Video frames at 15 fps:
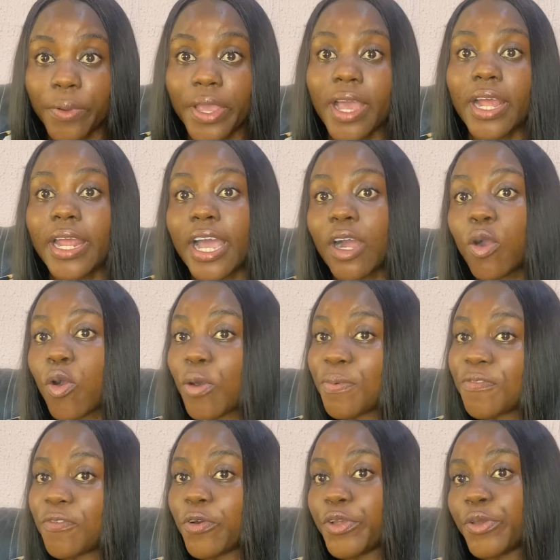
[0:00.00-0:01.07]
Yeah, cup
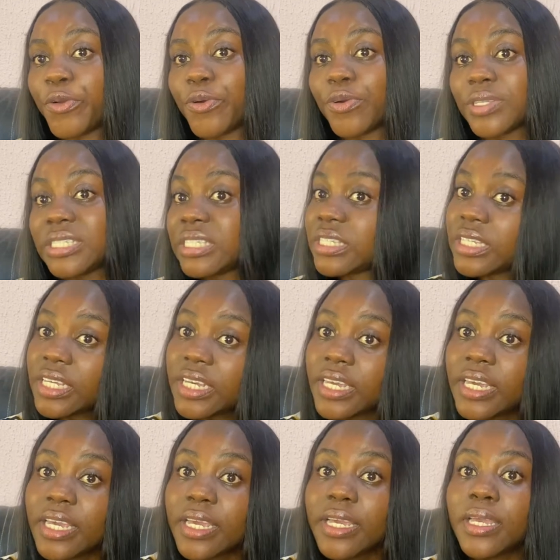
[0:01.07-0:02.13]
for your
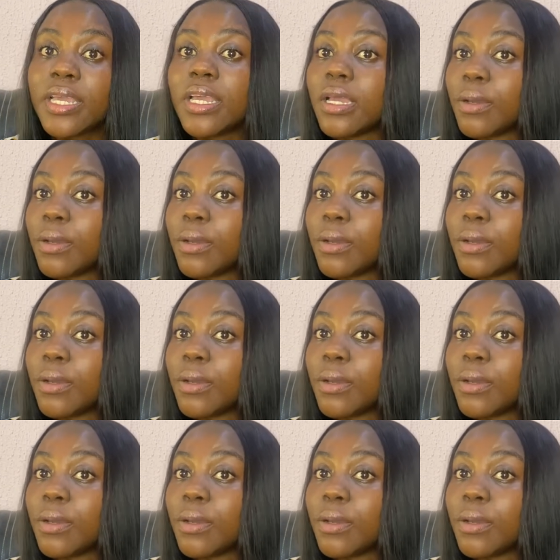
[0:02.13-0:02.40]
tea,